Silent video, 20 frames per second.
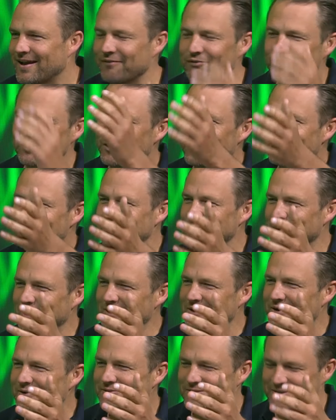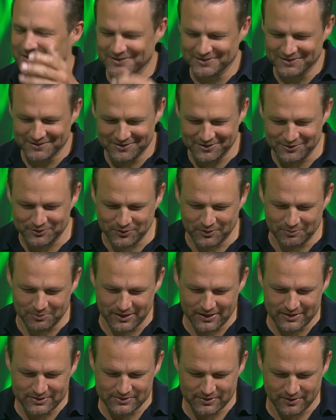Even though you went over the trip
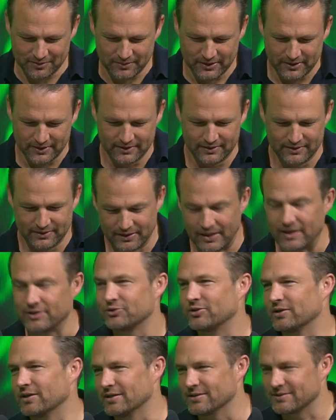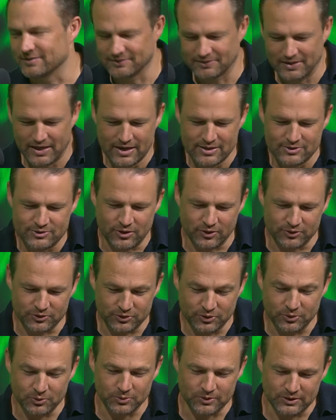last time. Yeah. Yeah, she is. So
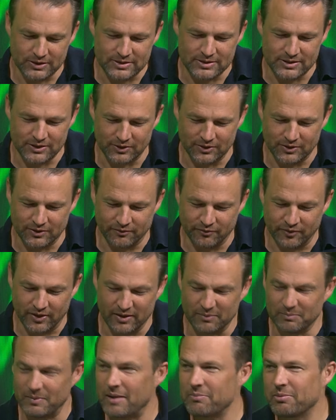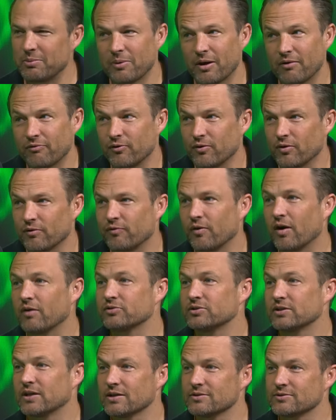she'll continue to develop. Maybe by 4 or 5
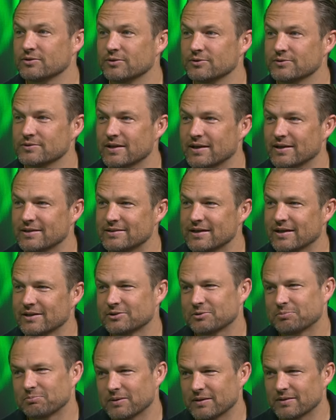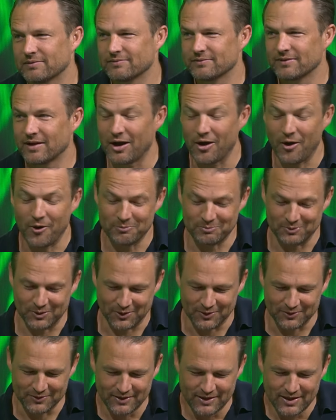she does lose that a touch, but I hope
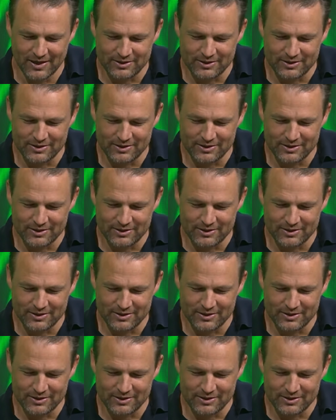not.